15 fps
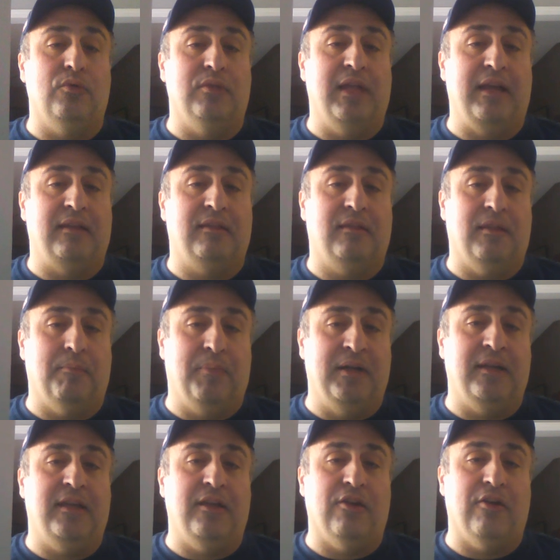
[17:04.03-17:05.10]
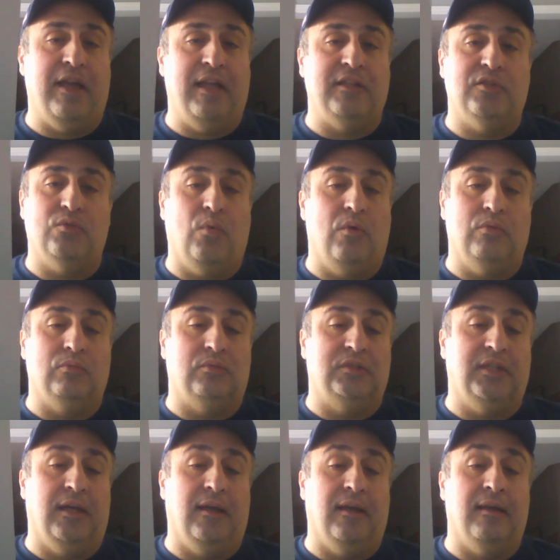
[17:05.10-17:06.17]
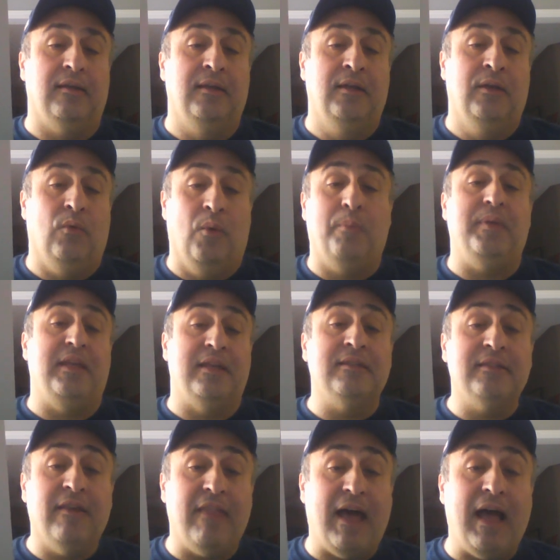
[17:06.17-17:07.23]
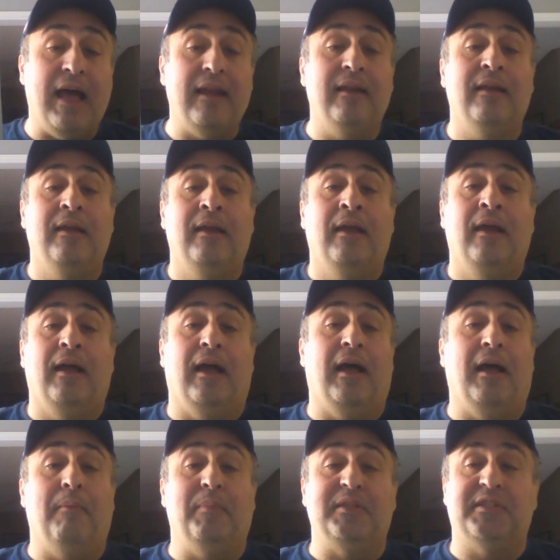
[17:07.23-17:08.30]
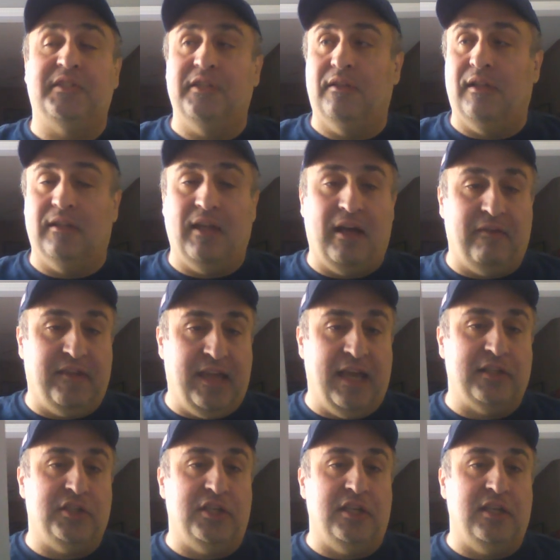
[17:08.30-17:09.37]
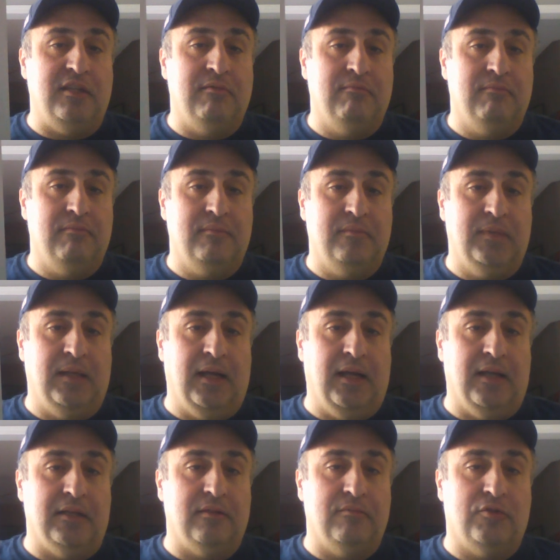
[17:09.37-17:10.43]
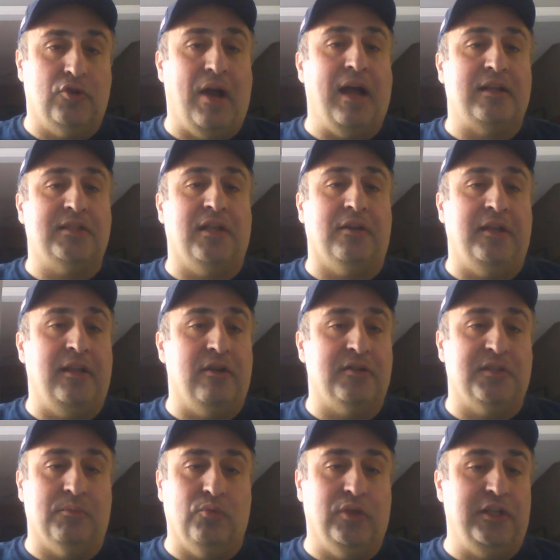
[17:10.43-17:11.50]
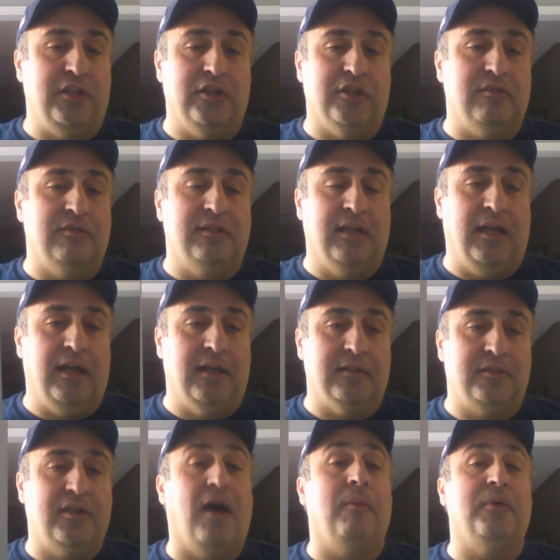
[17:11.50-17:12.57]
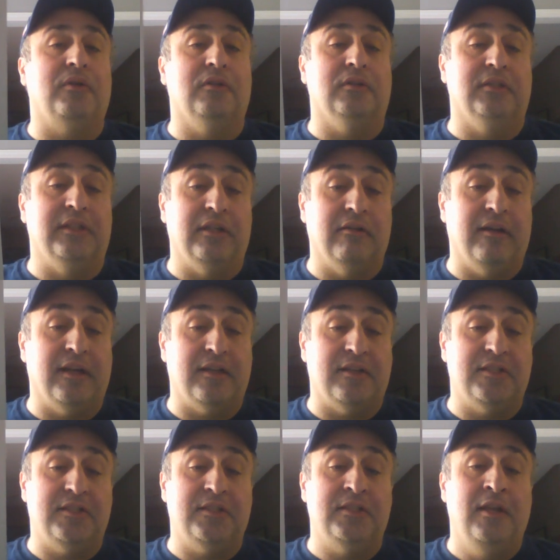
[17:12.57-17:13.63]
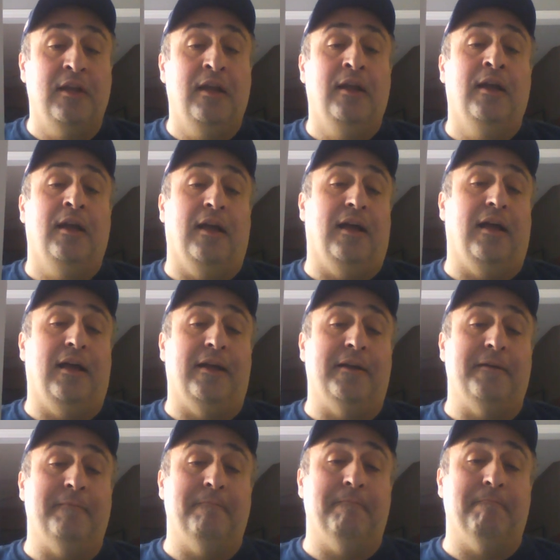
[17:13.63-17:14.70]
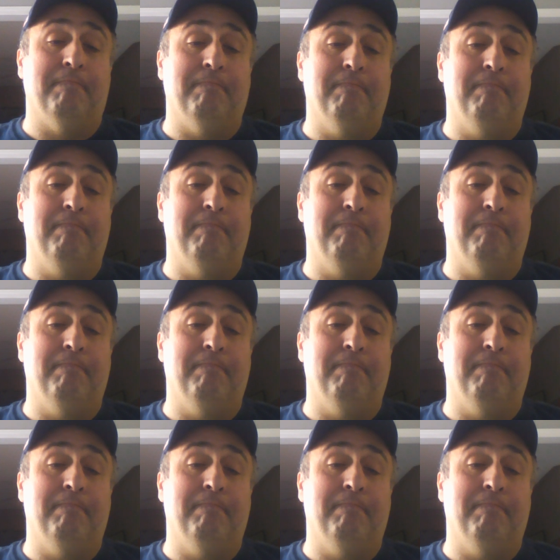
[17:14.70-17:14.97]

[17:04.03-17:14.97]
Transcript: like the punkier edge won't uh, won't be into that. Uh, but still, a lot of catchy uh, tracks on here. Some really good uh, topical lyrics. Um,